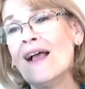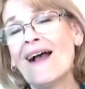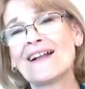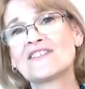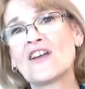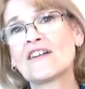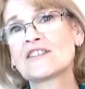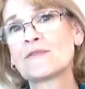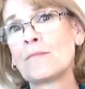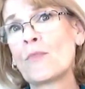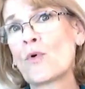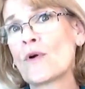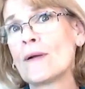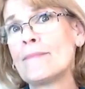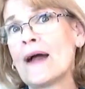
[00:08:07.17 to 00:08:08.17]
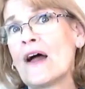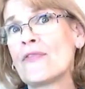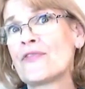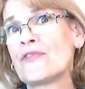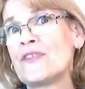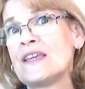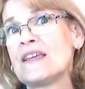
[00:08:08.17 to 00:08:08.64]
I talked more
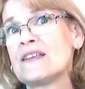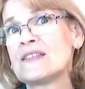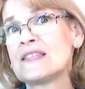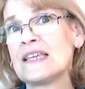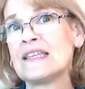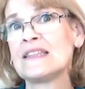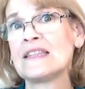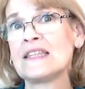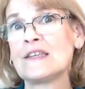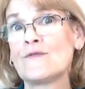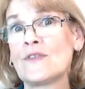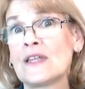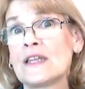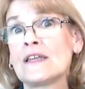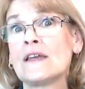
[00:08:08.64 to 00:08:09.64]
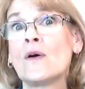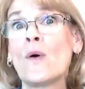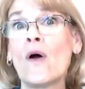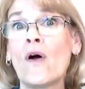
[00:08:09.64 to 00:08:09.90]
about these in the video